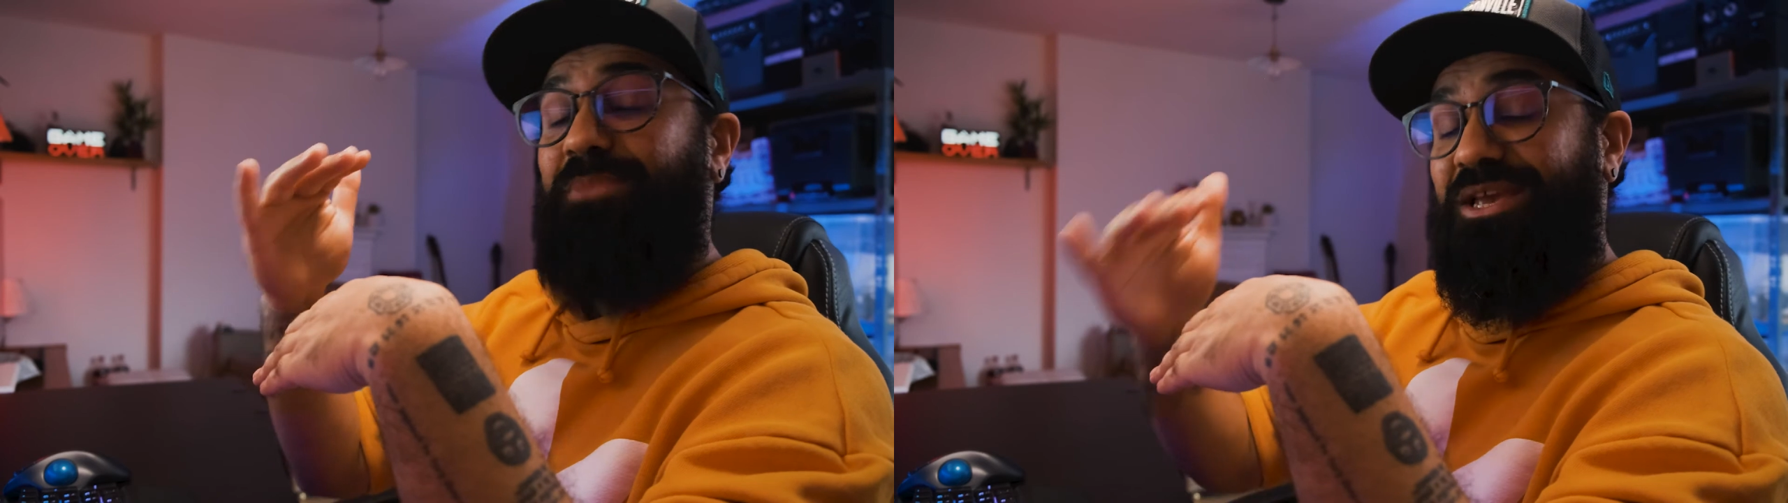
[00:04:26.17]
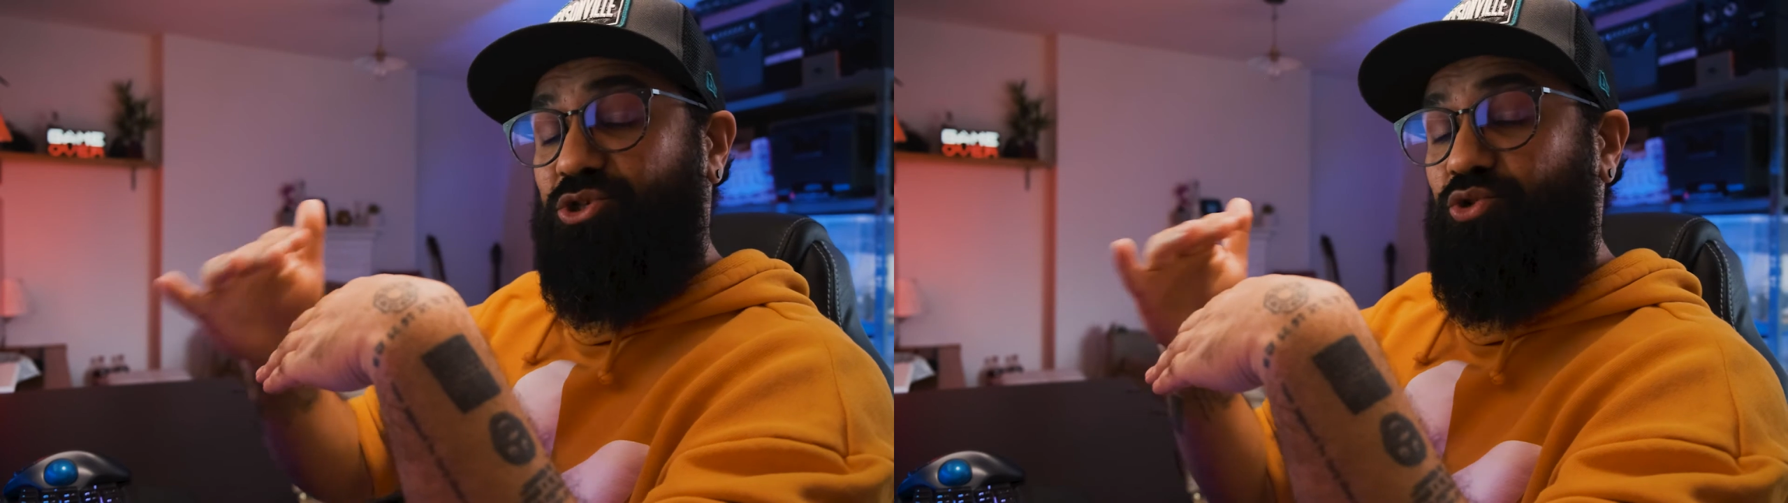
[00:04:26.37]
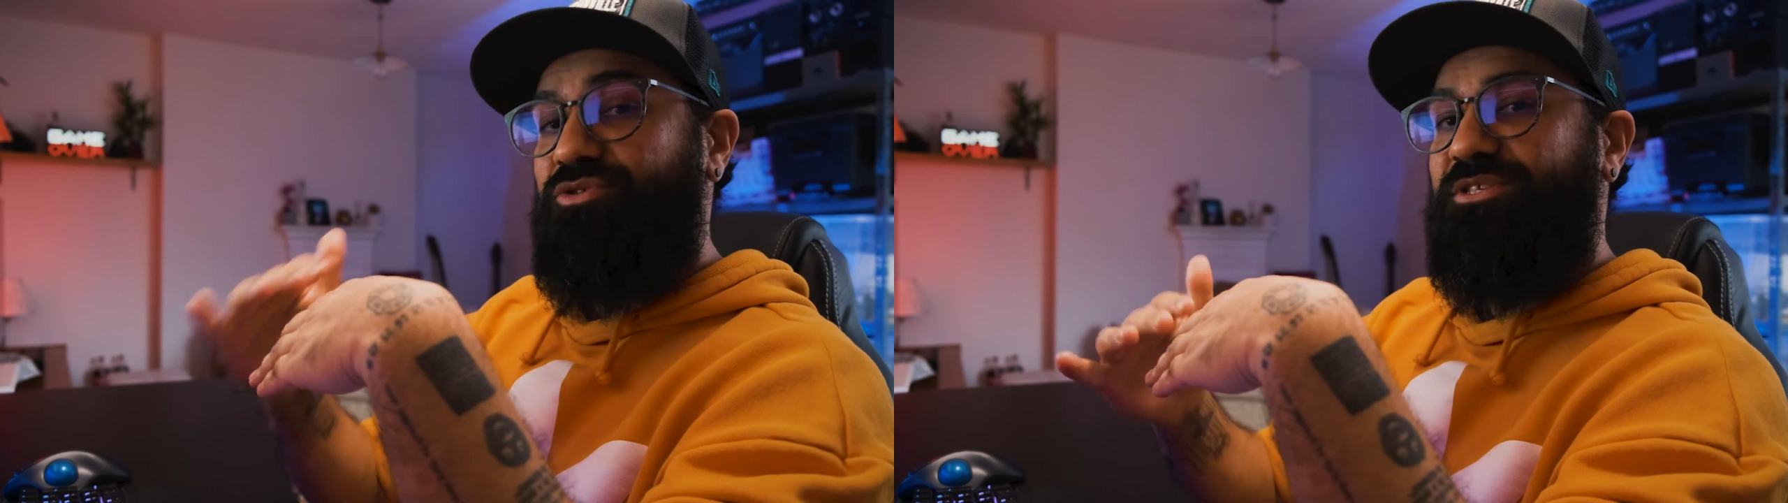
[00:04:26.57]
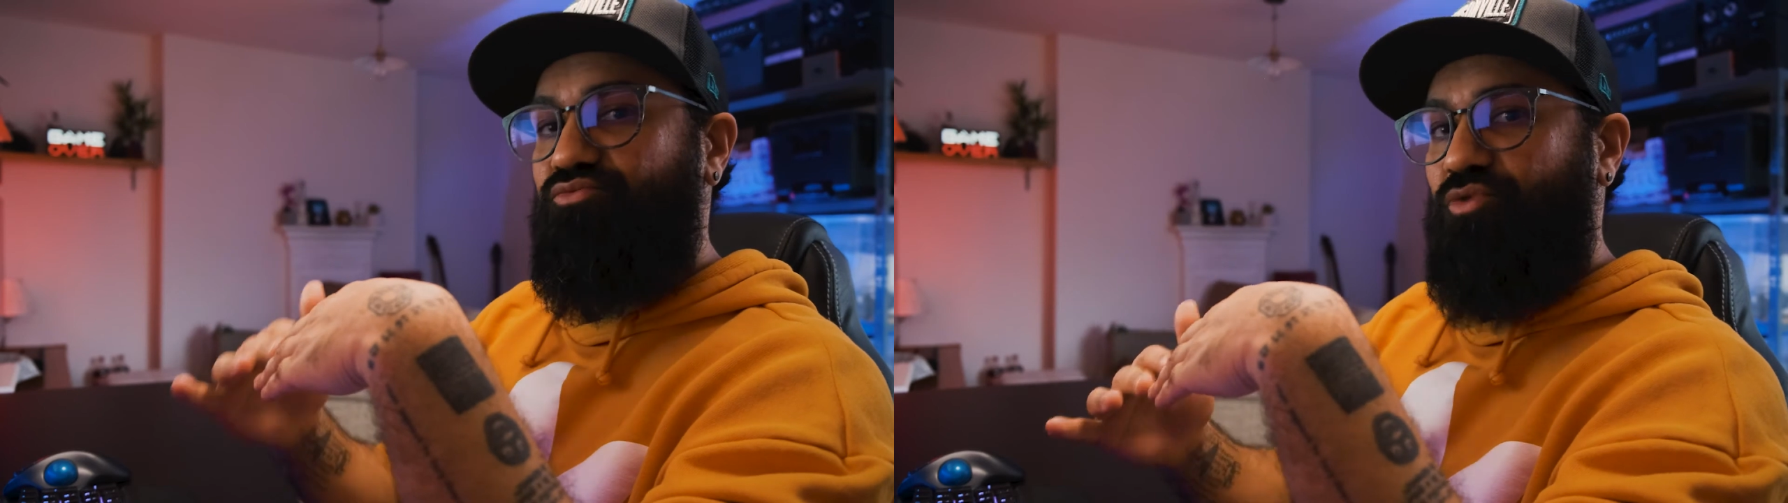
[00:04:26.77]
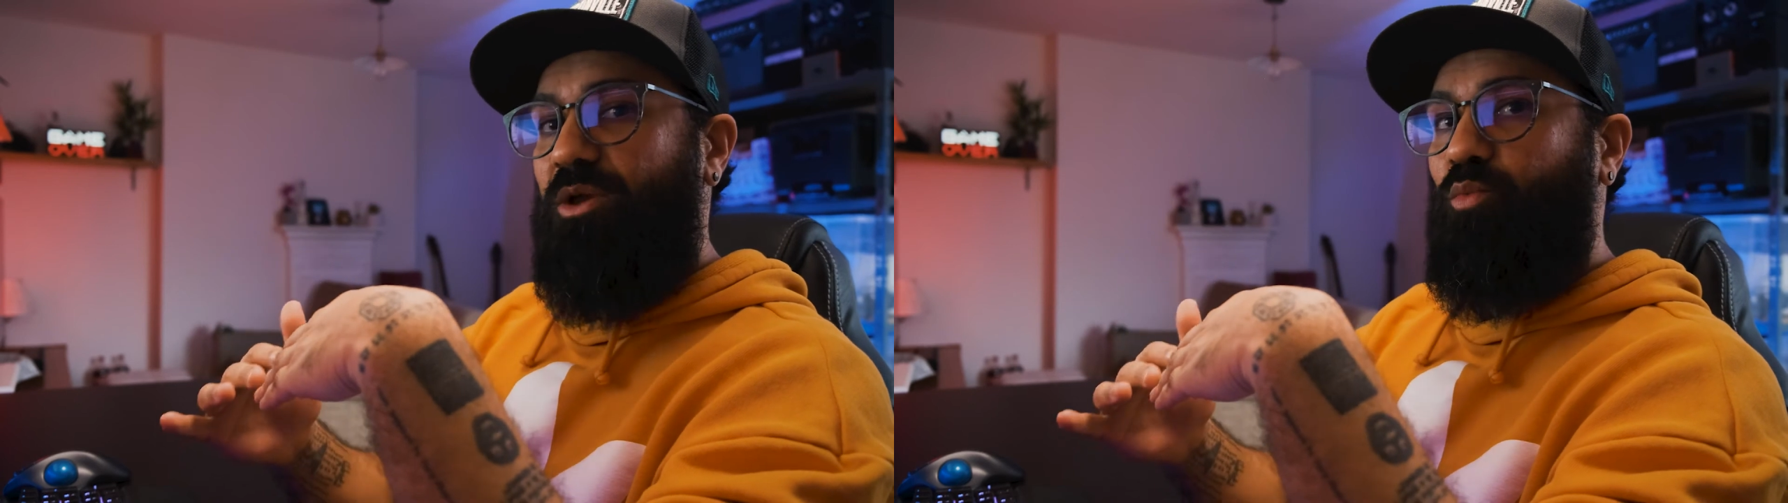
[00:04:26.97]
make sure it's the
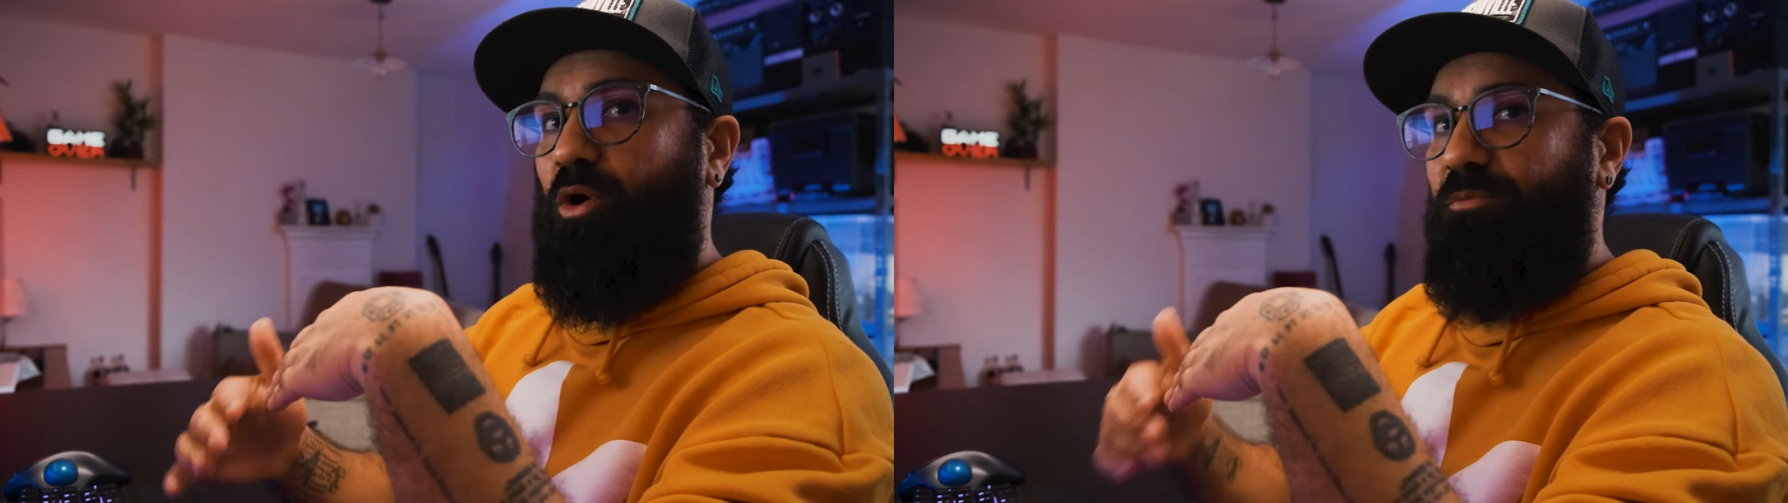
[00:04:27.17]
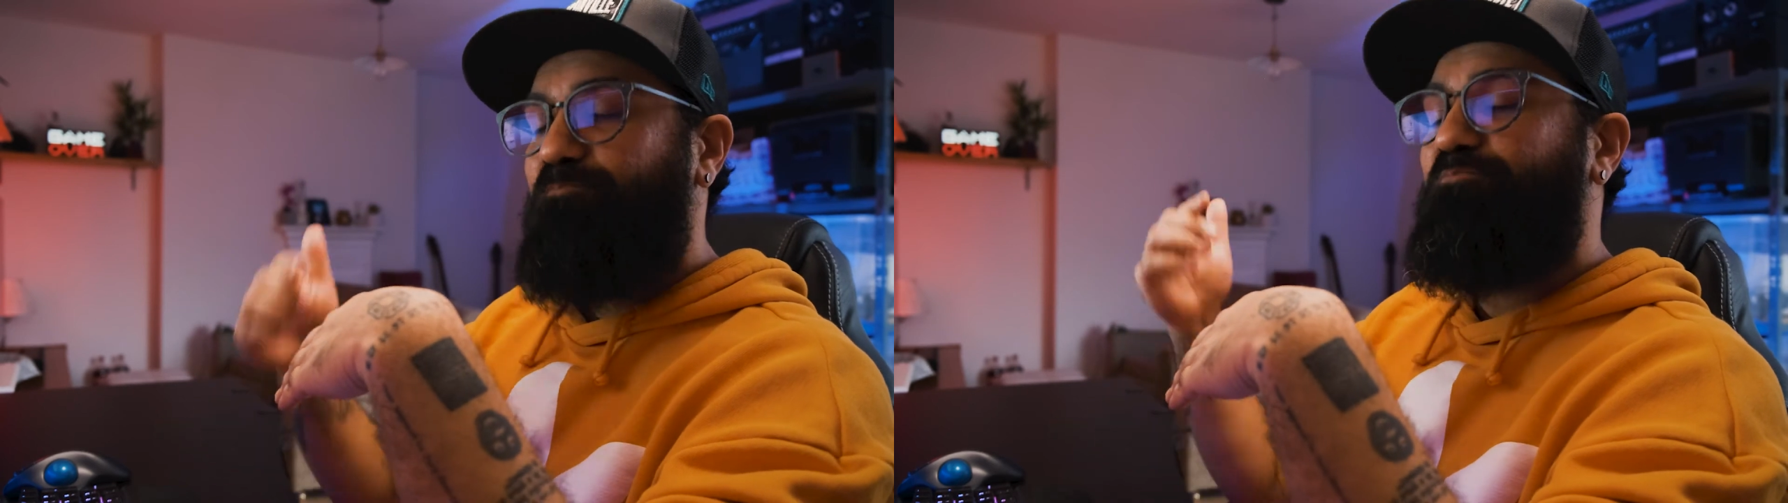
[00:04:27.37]
right one